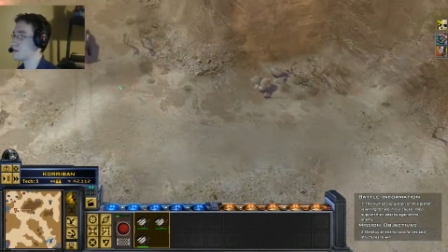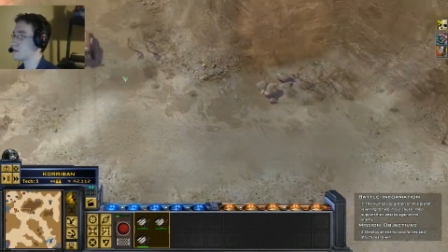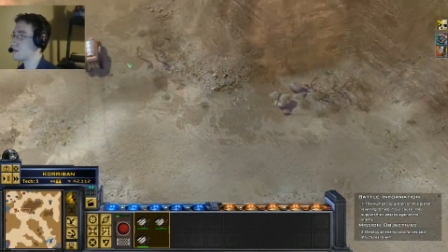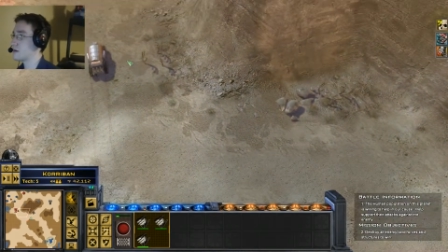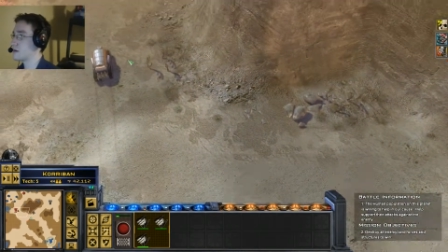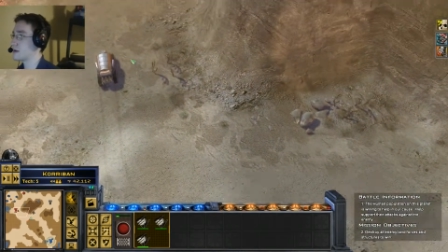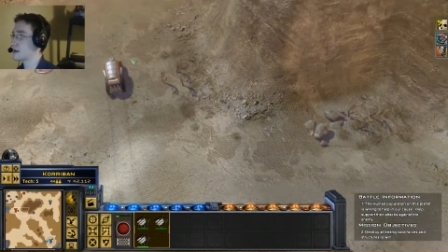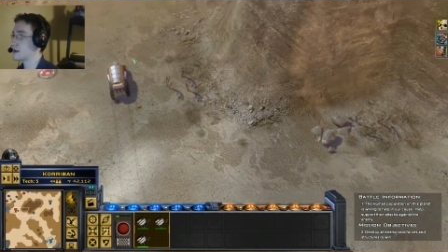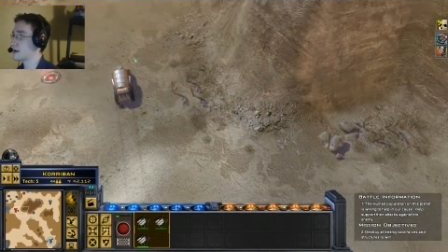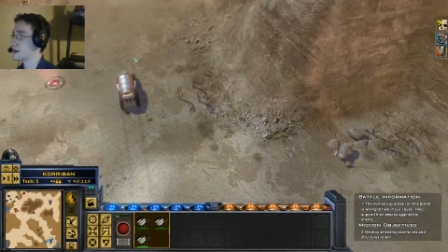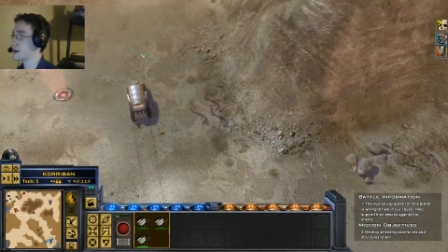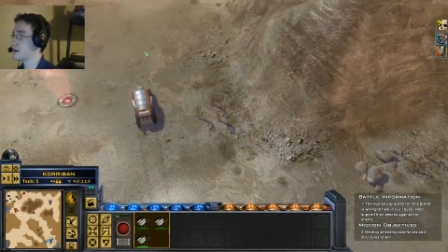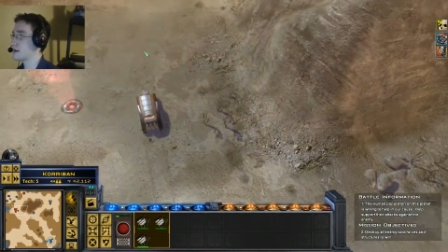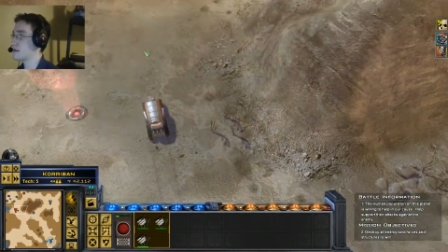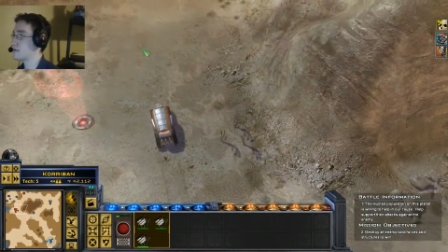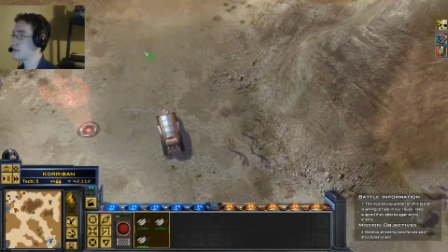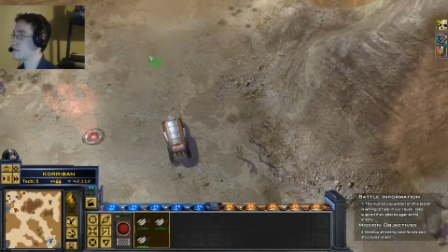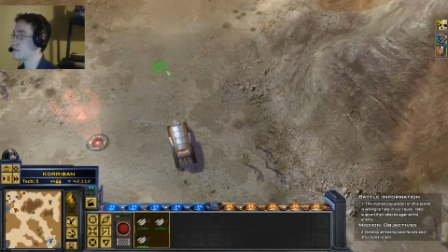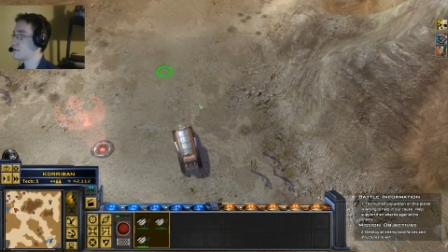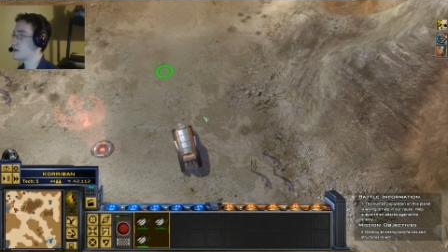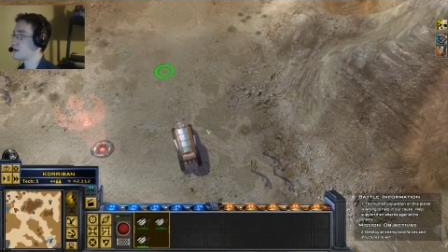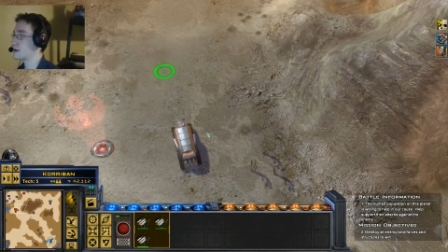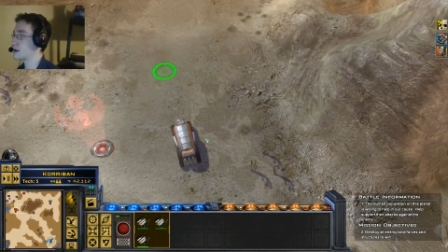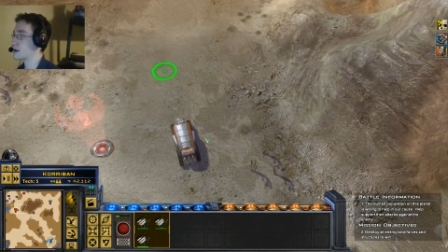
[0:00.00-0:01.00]
One down,
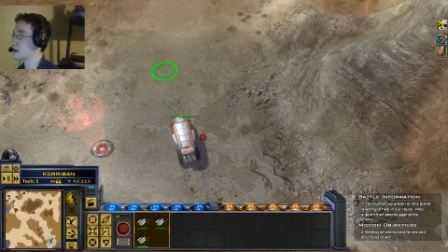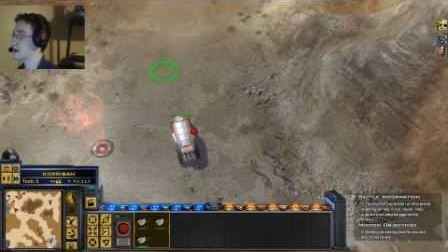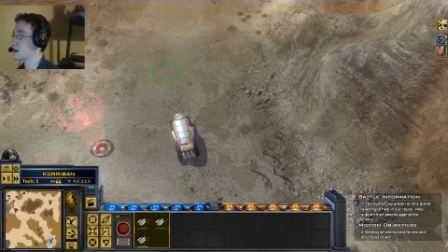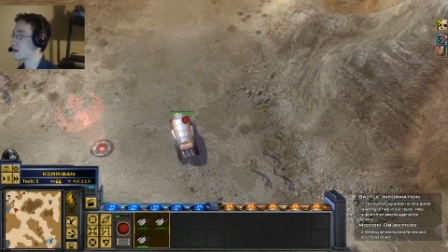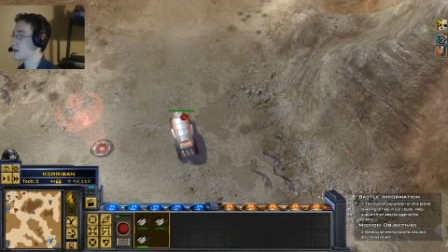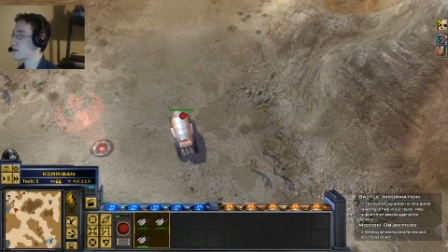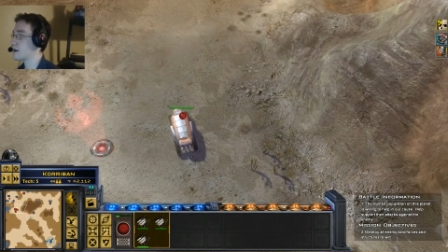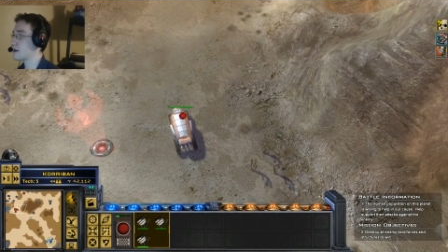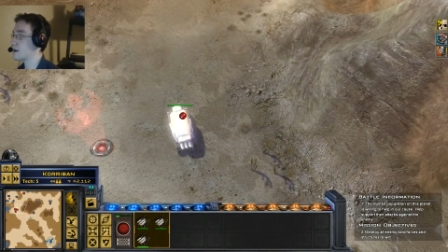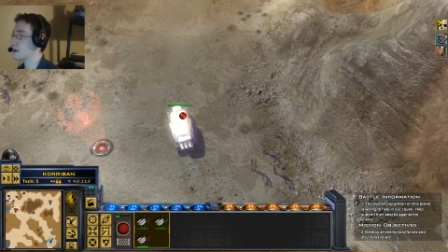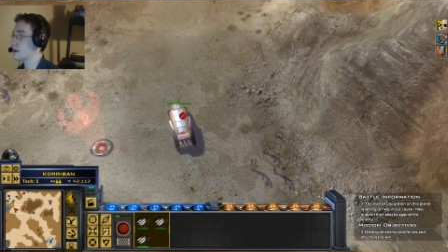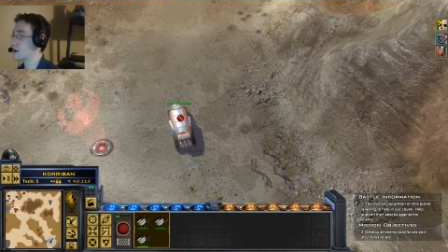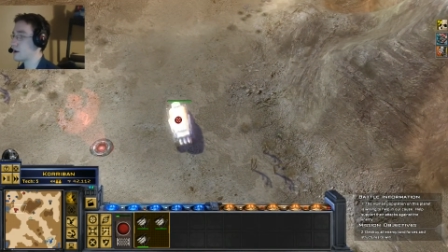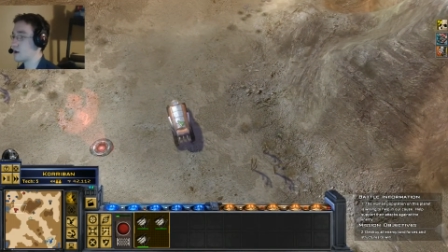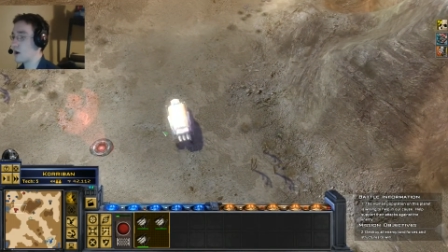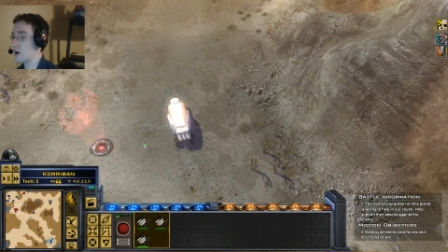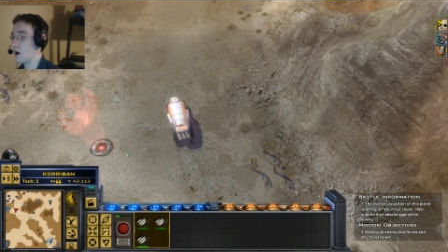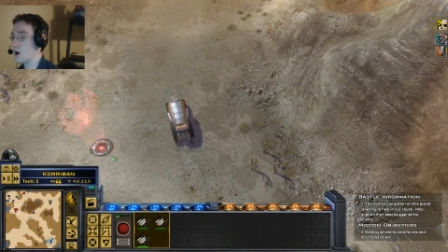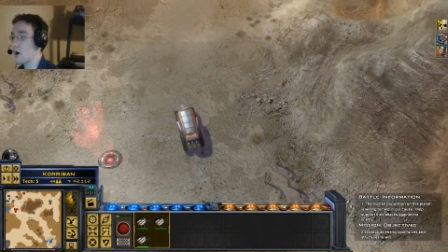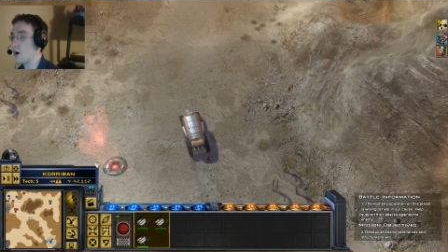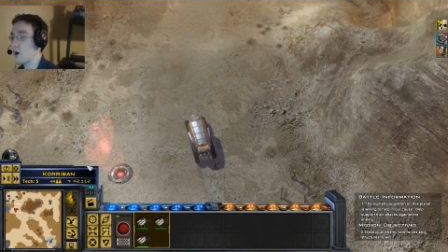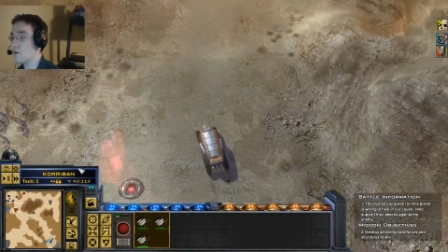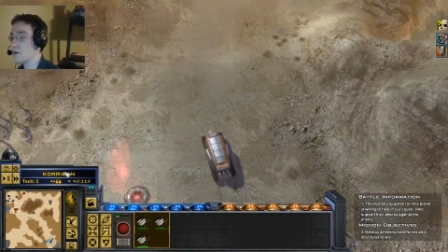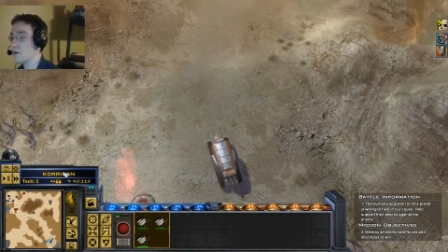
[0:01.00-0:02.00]
one to go, and
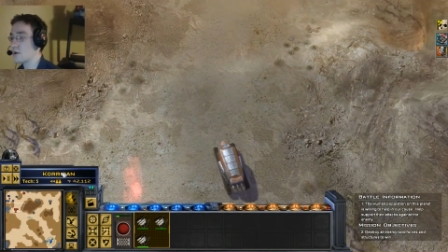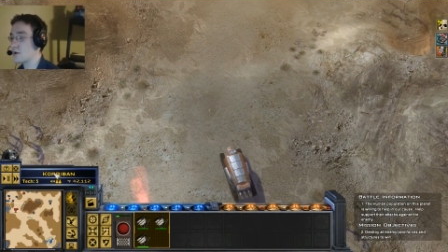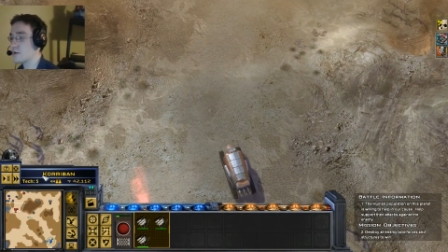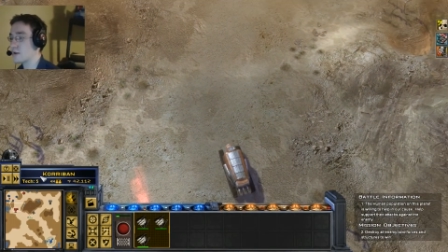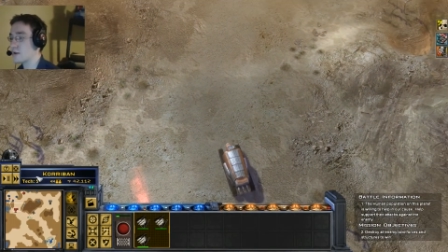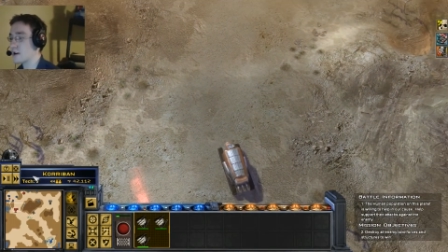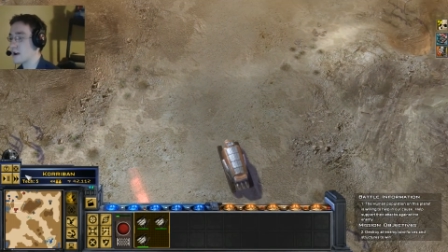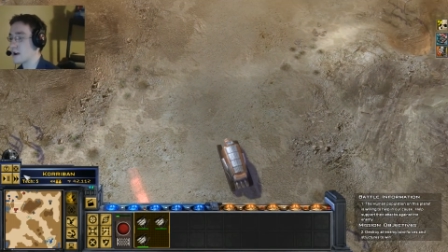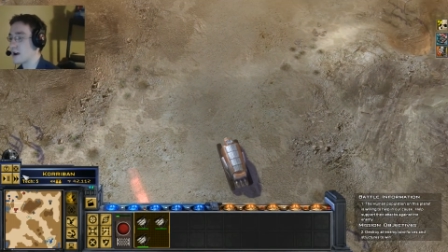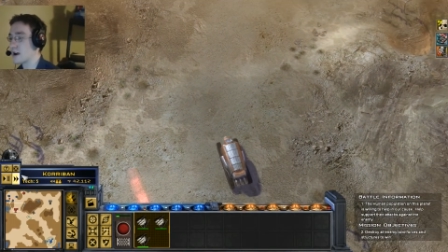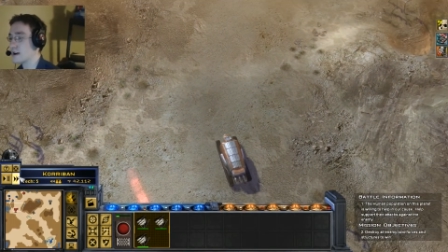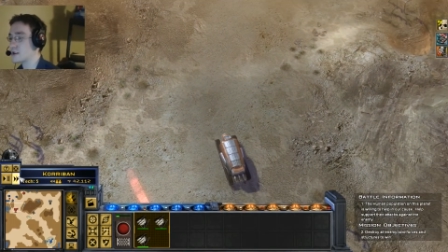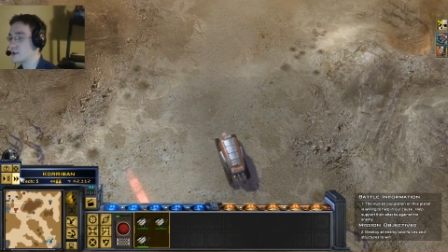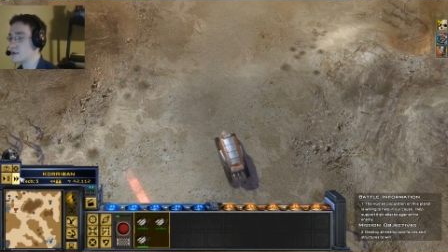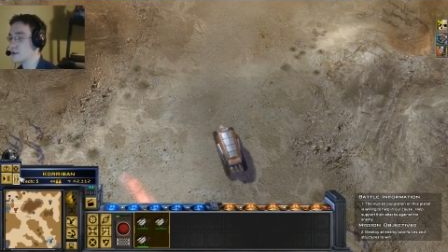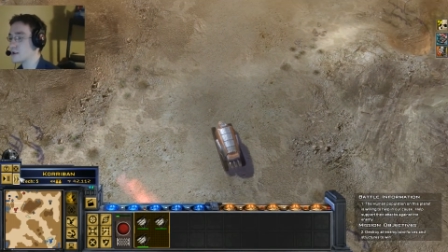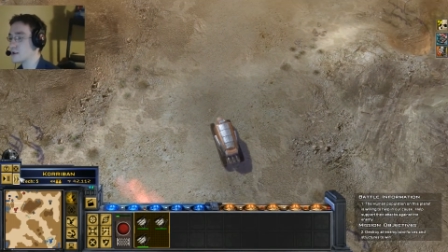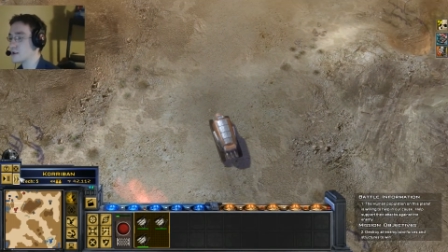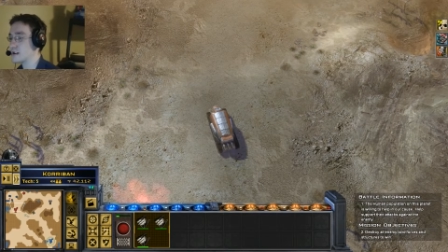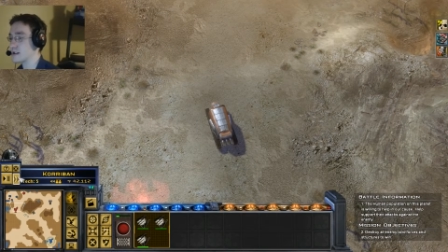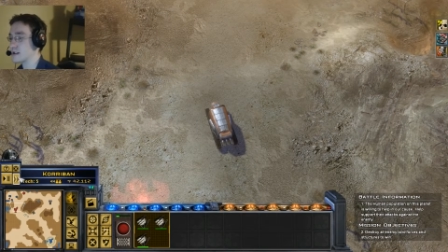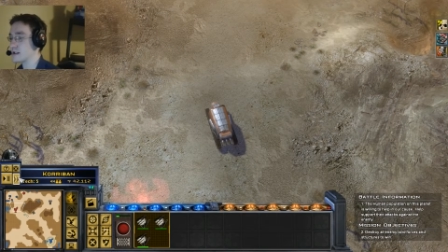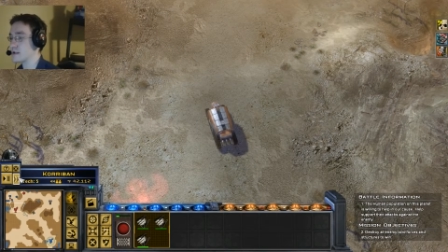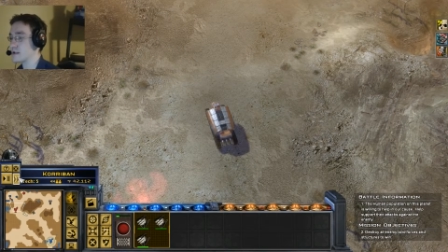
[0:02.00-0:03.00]
no, you are not
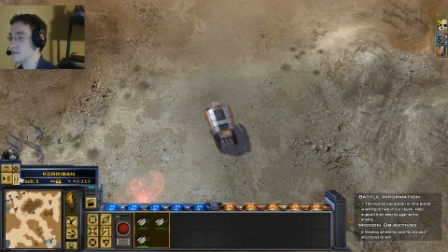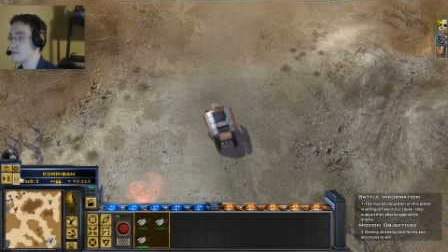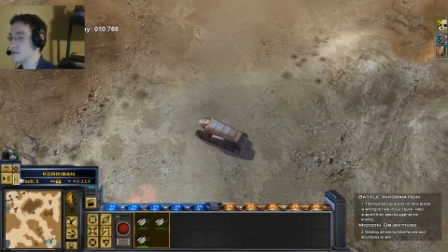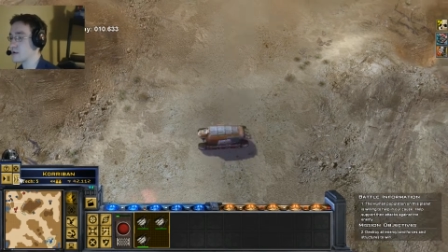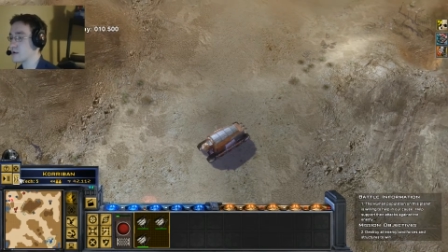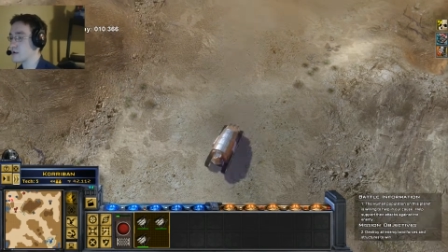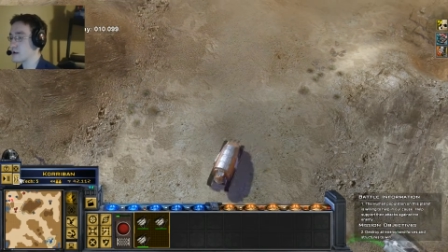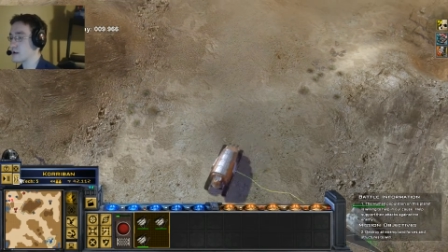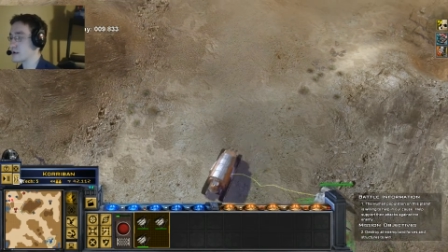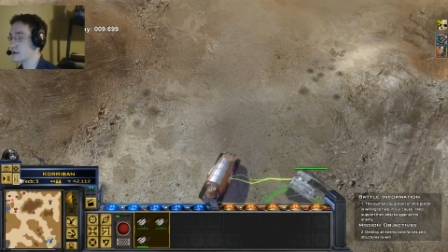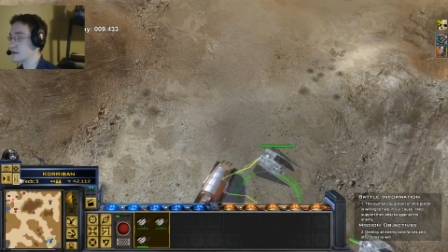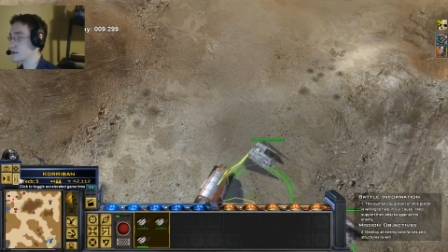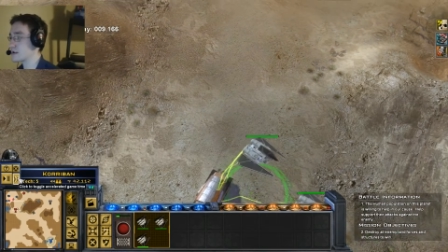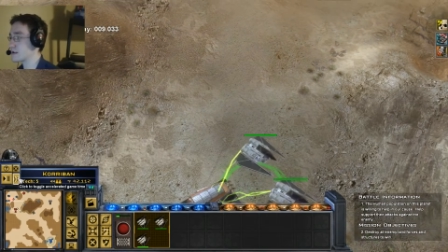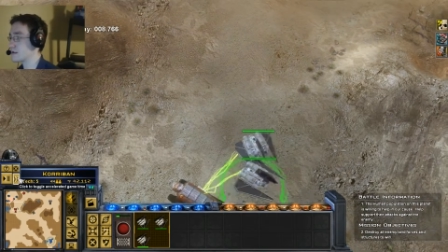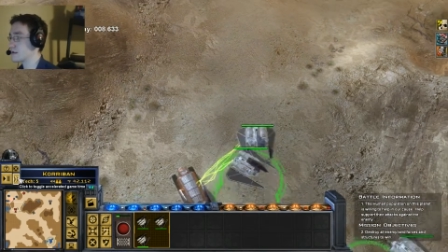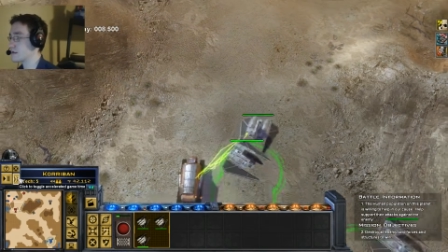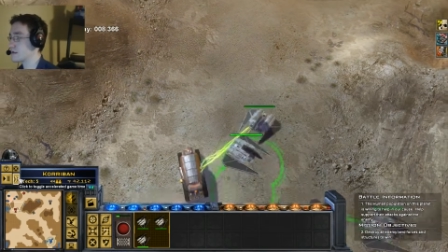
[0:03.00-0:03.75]
shooting the civilians.